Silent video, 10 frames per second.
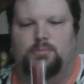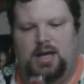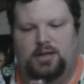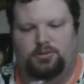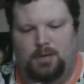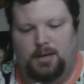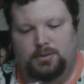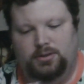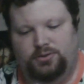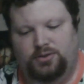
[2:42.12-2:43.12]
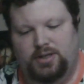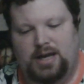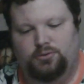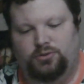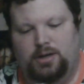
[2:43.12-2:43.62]
ice pop, but let's see
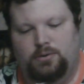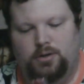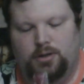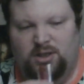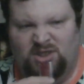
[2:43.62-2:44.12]
how sour it gets.